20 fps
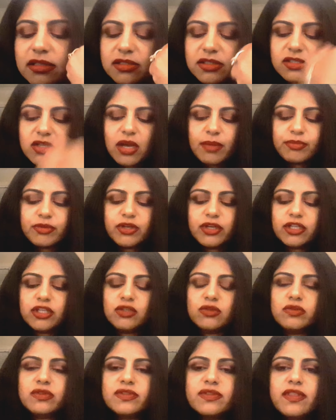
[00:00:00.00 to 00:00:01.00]
So I'm going to
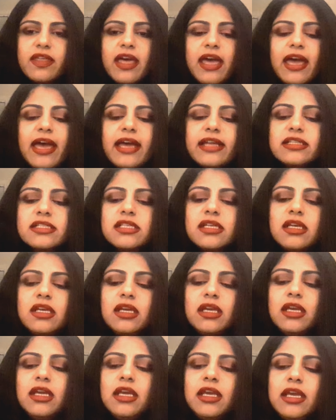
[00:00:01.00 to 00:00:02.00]
use that.
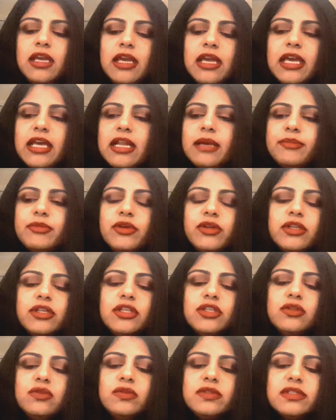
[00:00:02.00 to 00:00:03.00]
And I'm going to
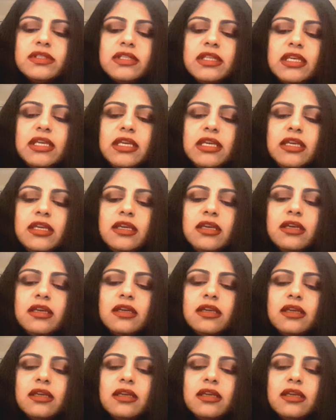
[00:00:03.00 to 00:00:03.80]
use the